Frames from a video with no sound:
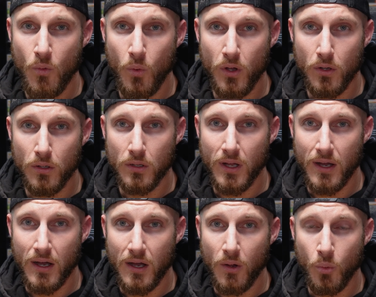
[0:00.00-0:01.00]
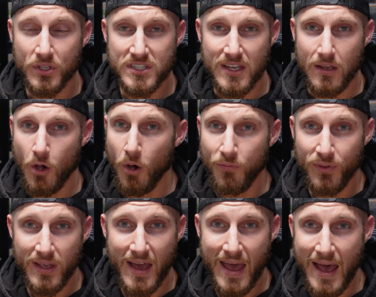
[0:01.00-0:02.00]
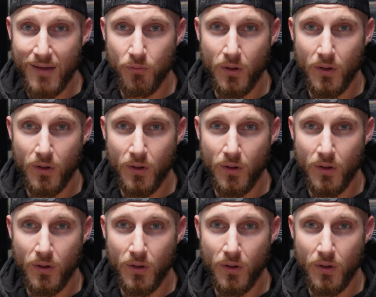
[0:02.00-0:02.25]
We'll see. Hopefully, I have